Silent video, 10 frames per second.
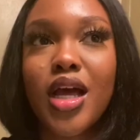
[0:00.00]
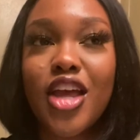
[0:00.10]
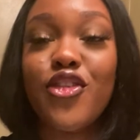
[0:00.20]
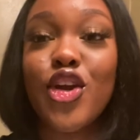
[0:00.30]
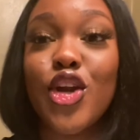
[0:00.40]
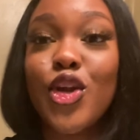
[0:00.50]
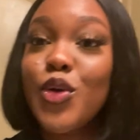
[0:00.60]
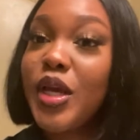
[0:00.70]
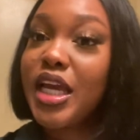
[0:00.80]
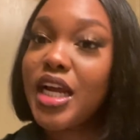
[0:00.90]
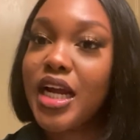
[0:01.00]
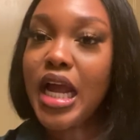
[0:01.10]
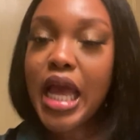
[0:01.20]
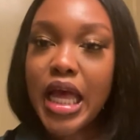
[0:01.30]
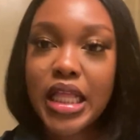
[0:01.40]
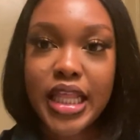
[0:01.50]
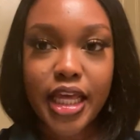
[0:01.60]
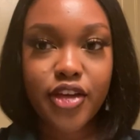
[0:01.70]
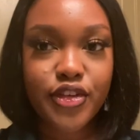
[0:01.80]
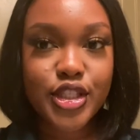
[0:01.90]
If you're new here,
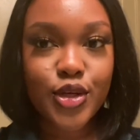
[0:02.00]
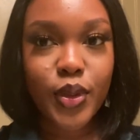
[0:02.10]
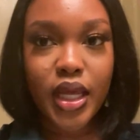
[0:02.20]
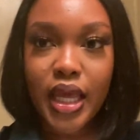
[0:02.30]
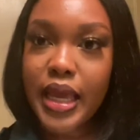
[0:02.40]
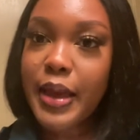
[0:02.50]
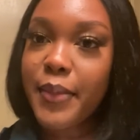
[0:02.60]
thank you for tuning in.